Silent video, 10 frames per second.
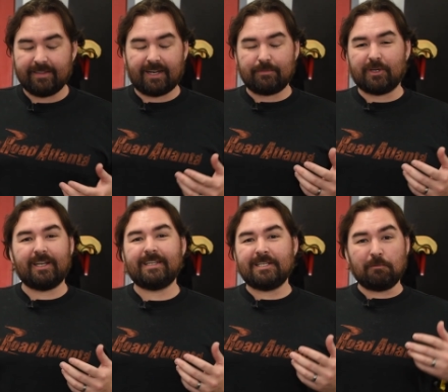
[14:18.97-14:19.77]
that I'm going
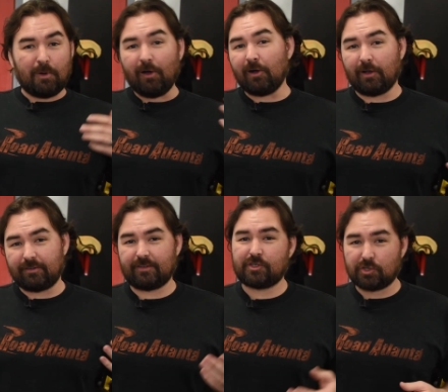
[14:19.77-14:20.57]
to need to
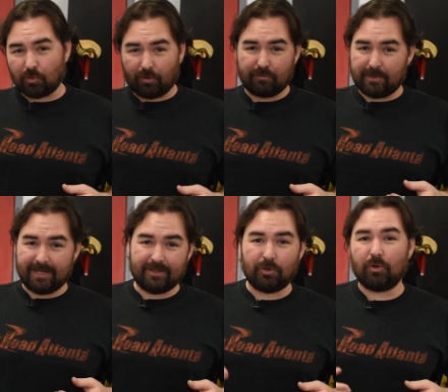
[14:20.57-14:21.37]
pause short of my
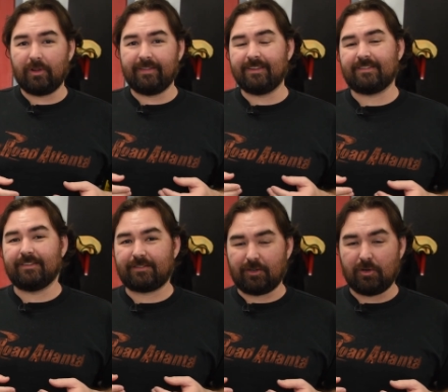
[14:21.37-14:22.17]
goal in this
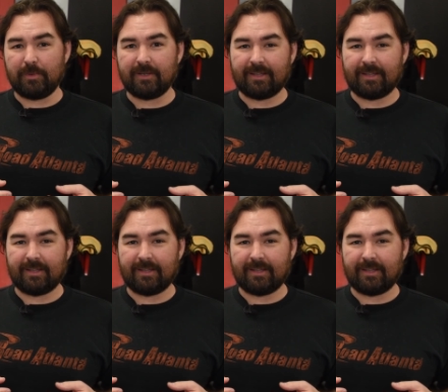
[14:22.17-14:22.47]
installment.